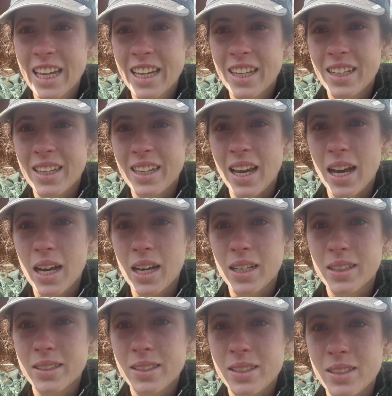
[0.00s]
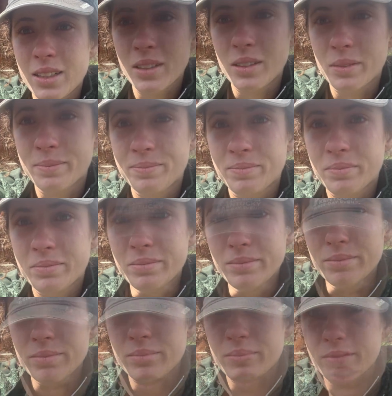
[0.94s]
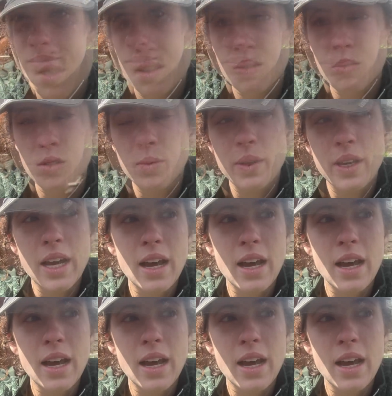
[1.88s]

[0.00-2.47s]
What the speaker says: Yeah, so also we'll be